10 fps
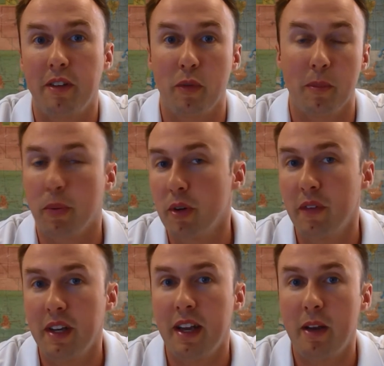to improve
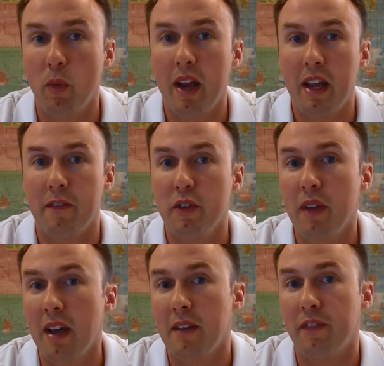it in any way, if you've
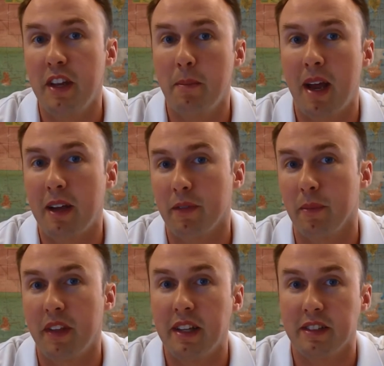got any feedback from
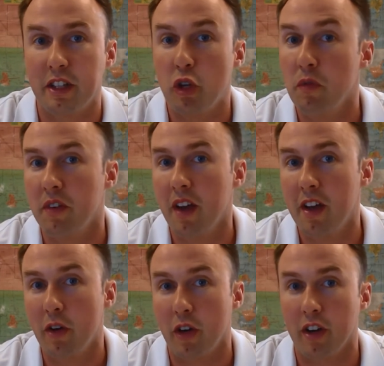things that you've
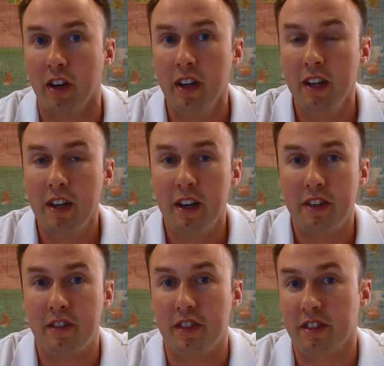done or
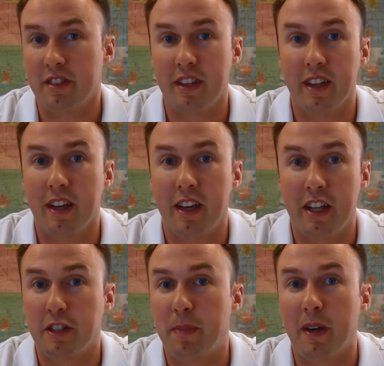just uh,
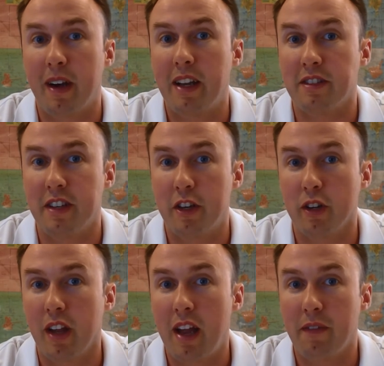experienced in
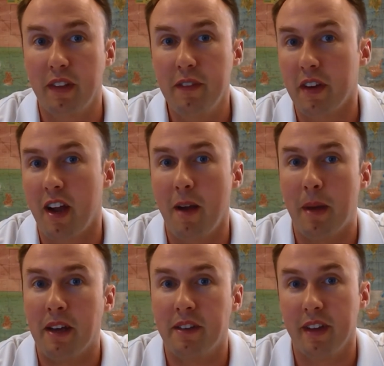your life, leave a
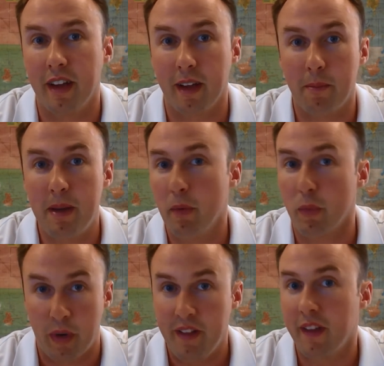comment. Uh, people
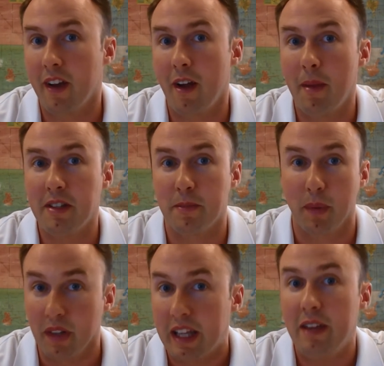read the comments,
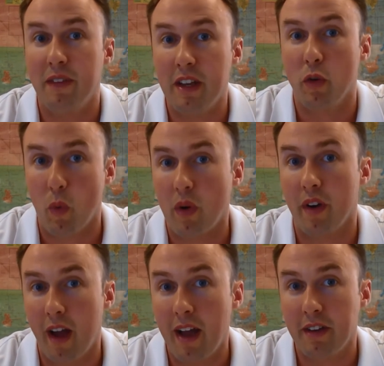believe it or
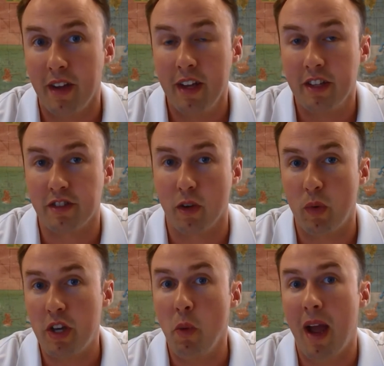not. So
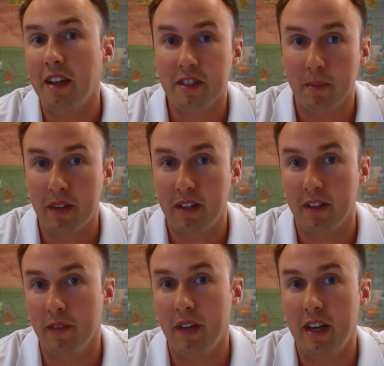when you add something to
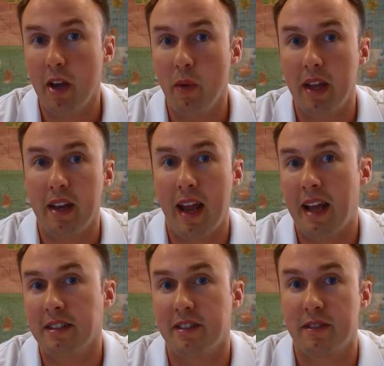the video, it
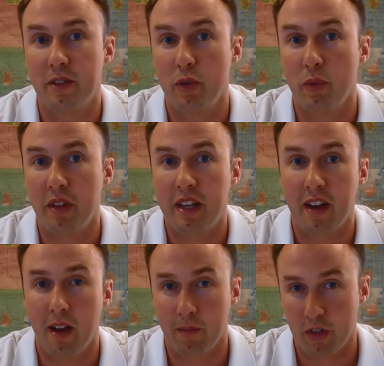adds to the
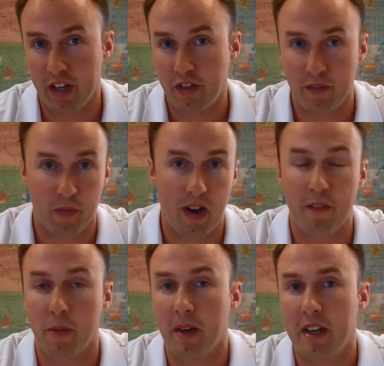conversation for
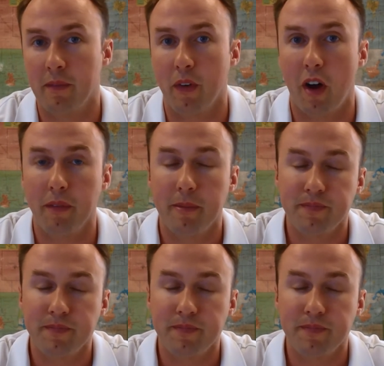everybody involved.